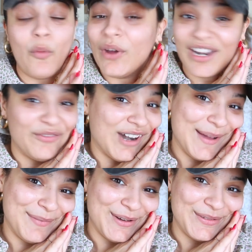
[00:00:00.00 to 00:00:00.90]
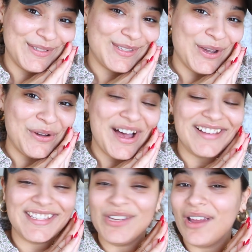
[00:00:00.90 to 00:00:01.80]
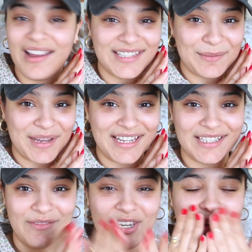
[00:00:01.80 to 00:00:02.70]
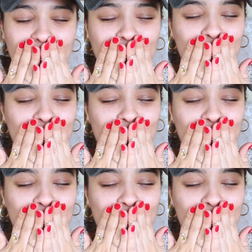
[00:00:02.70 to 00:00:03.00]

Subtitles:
whenever I post. So I'll see you guys in my next video.